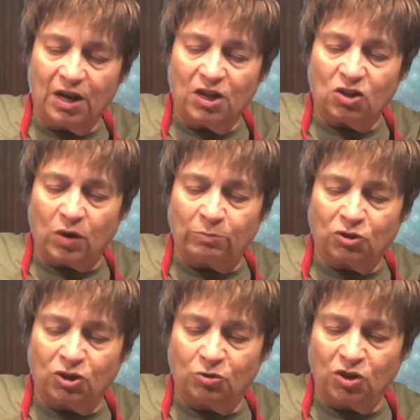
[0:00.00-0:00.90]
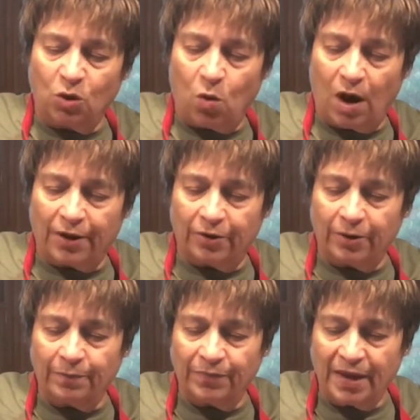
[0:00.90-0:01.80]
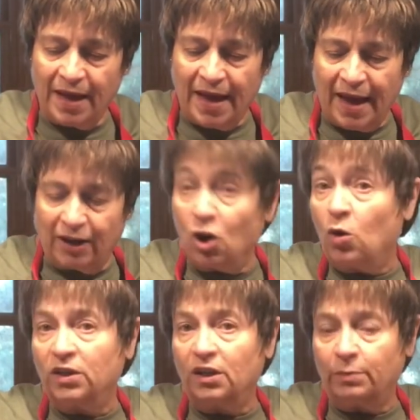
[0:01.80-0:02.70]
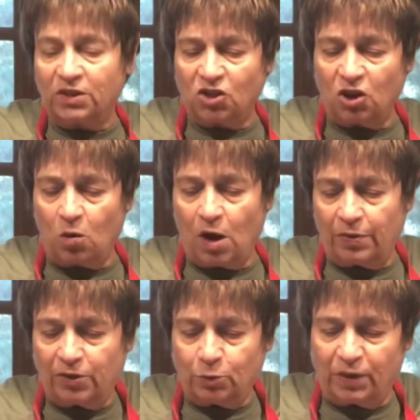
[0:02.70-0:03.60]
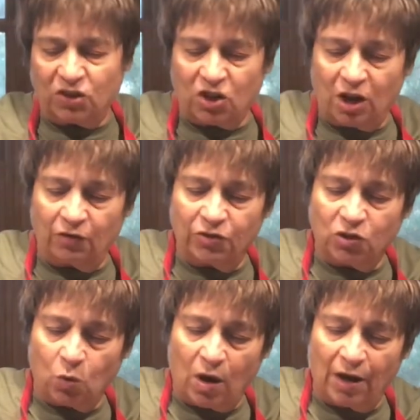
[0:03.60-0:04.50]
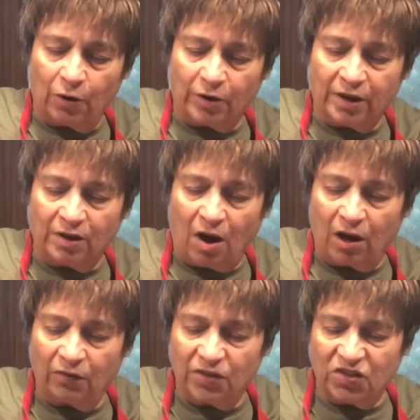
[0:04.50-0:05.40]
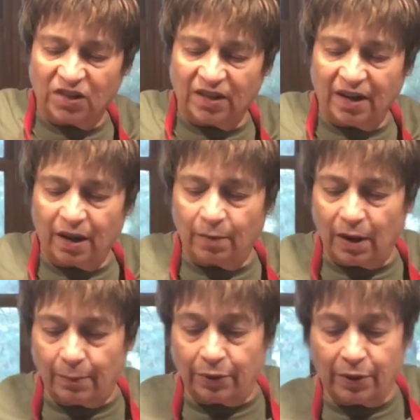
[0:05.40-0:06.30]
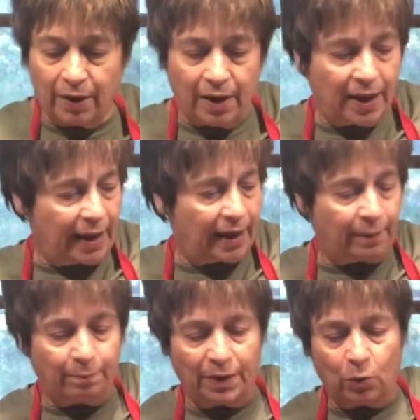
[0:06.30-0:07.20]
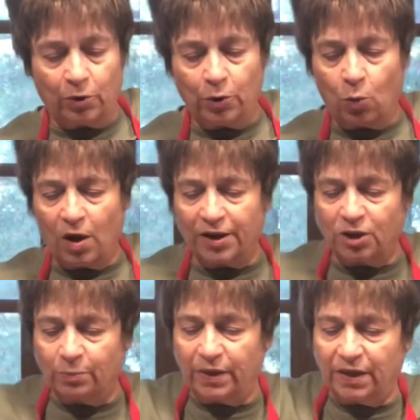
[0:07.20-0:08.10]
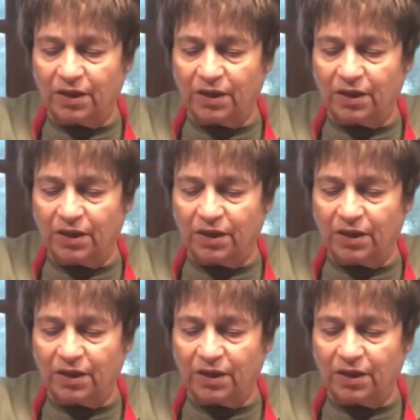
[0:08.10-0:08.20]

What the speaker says: So I'm just using water, and go a little bit slow on this because all of this water can all of a sudden come up and be where you want it to be.